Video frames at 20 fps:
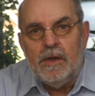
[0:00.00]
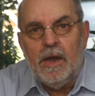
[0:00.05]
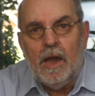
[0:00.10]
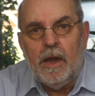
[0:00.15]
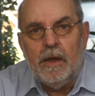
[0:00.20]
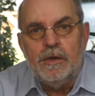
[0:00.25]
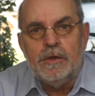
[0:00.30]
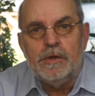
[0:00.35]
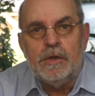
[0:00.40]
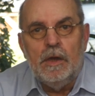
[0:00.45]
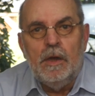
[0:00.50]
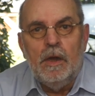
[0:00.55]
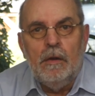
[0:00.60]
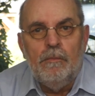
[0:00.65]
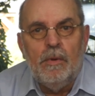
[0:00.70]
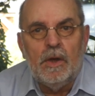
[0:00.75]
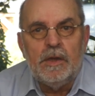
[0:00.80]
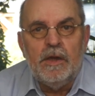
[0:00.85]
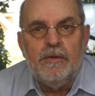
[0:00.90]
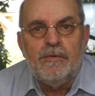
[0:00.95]
nice,
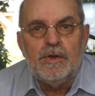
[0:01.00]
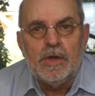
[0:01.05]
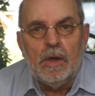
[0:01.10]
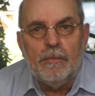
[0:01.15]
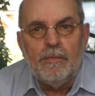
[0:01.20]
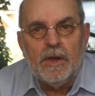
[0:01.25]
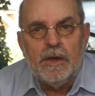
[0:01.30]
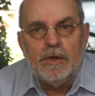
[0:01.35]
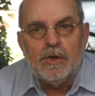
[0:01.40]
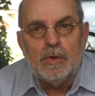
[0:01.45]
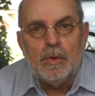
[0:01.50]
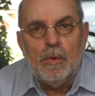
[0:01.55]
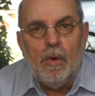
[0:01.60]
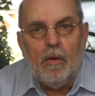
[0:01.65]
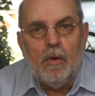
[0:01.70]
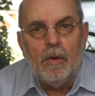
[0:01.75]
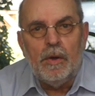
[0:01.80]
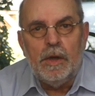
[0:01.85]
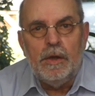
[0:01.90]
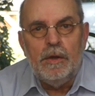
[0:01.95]
but if something's
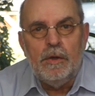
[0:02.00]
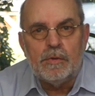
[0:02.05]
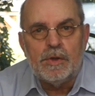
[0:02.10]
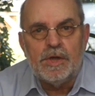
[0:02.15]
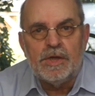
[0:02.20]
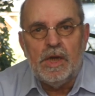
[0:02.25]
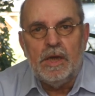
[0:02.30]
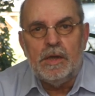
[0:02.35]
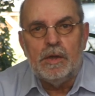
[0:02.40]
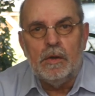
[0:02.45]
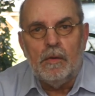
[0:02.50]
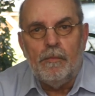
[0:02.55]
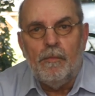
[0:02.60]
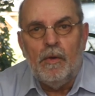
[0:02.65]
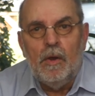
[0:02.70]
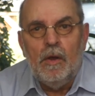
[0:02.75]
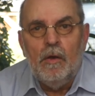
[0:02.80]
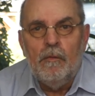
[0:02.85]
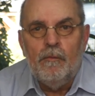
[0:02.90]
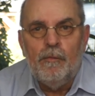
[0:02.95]
wrong in your setup,
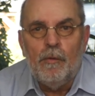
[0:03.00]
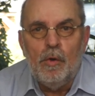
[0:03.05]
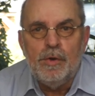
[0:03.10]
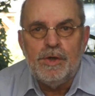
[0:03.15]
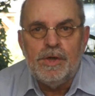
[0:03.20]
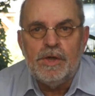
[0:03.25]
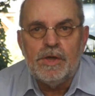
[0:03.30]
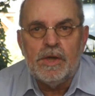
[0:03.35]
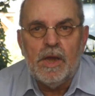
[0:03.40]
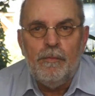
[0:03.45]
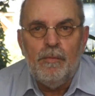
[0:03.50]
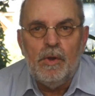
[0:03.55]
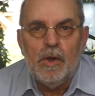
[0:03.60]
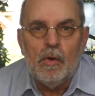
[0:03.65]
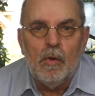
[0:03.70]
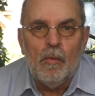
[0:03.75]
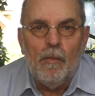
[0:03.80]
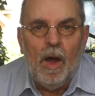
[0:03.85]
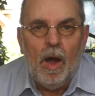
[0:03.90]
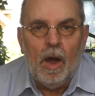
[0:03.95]
voices can
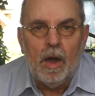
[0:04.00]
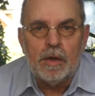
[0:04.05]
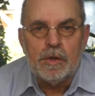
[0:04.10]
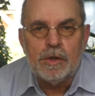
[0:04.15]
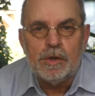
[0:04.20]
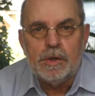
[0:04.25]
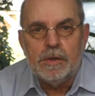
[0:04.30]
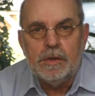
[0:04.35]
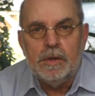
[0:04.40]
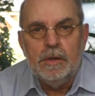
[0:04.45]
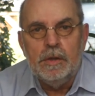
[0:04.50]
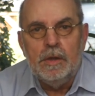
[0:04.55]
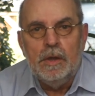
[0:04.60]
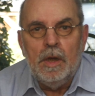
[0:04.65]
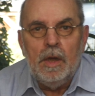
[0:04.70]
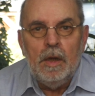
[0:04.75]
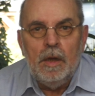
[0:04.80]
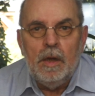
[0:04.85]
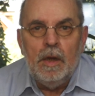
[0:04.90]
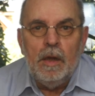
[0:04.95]
become harsh.
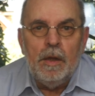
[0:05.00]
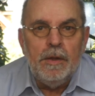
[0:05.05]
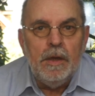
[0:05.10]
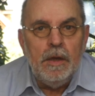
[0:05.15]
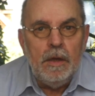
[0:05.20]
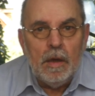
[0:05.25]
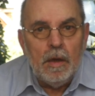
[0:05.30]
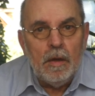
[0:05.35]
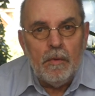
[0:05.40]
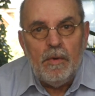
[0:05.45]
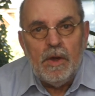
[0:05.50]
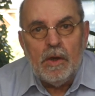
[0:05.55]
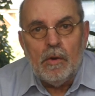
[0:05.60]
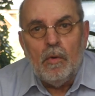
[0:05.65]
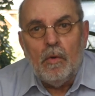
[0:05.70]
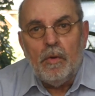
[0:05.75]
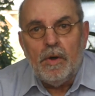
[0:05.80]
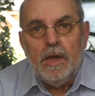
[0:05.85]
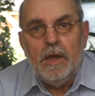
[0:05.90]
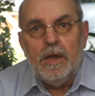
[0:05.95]
The
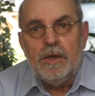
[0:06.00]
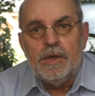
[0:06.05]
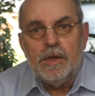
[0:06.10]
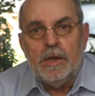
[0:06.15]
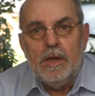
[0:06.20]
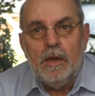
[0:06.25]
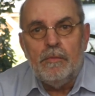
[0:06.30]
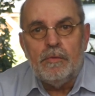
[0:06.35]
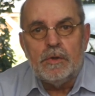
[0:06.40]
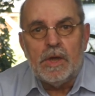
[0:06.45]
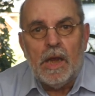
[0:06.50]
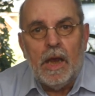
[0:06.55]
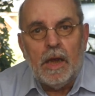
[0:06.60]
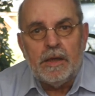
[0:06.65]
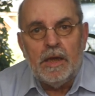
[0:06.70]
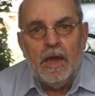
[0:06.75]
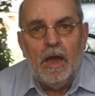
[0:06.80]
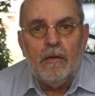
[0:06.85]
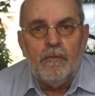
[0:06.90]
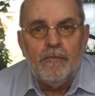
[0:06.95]
recording engineer was
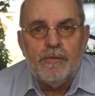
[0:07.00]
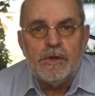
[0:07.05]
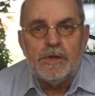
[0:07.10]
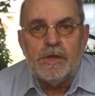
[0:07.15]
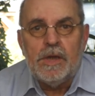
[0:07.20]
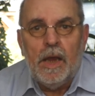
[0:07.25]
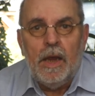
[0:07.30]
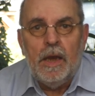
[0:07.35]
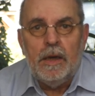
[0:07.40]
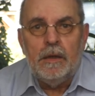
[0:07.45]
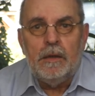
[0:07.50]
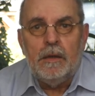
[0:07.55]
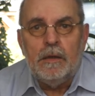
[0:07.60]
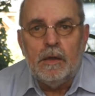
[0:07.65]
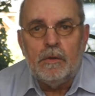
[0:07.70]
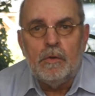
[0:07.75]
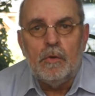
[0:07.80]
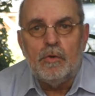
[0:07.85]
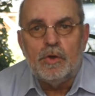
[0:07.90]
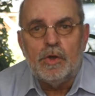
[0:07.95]
Adriaan Versteynen,
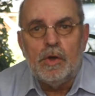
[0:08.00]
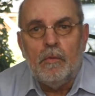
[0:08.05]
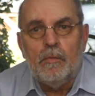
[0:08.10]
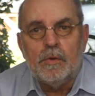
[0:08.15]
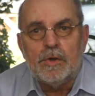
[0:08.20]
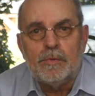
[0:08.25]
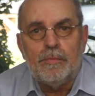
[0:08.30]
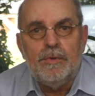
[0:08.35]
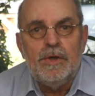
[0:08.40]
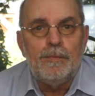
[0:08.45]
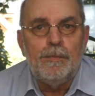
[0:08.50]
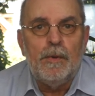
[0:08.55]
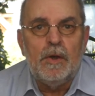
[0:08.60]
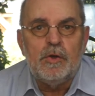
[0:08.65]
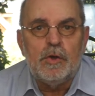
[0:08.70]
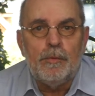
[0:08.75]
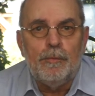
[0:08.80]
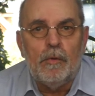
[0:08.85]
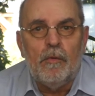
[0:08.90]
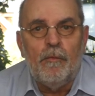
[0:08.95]
that also was
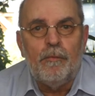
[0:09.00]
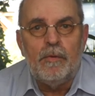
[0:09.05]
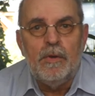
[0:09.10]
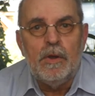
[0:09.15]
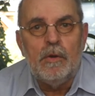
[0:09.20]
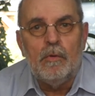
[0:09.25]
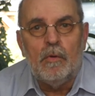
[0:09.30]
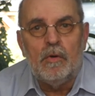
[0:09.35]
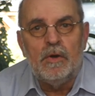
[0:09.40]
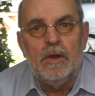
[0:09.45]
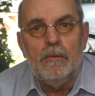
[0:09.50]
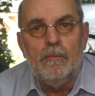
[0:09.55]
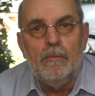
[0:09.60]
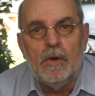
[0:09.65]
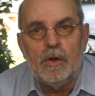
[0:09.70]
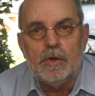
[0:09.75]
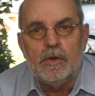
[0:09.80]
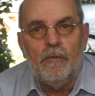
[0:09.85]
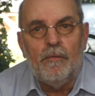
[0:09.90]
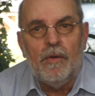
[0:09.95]
responsible for recording
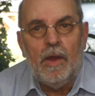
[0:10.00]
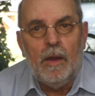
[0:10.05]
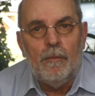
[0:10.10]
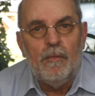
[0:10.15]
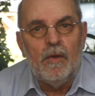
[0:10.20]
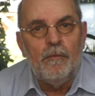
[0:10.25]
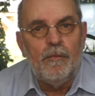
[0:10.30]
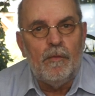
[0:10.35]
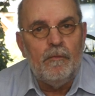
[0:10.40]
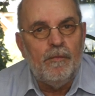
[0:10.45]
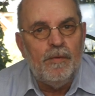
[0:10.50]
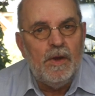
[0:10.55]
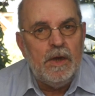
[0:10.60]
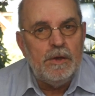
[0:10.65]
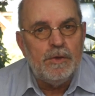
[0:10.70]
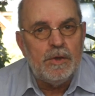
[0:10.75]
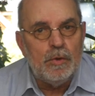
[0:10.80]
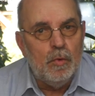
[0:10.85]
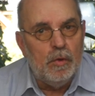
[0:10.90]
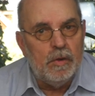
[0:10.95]
much of Herman van
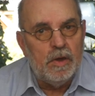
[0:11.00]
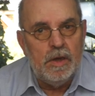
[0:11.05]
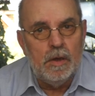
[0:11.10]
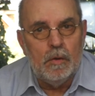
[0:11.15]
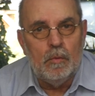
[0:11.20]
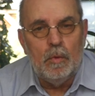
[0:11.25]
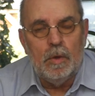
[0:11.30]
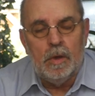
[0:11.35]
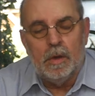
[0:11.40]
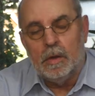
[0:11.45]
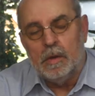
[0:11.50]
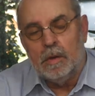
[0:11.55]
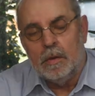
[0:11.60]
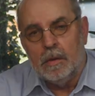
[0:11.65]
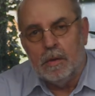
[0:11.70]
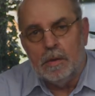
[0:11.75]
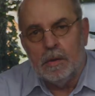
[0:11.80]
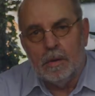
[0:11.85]
Veen's earlier work.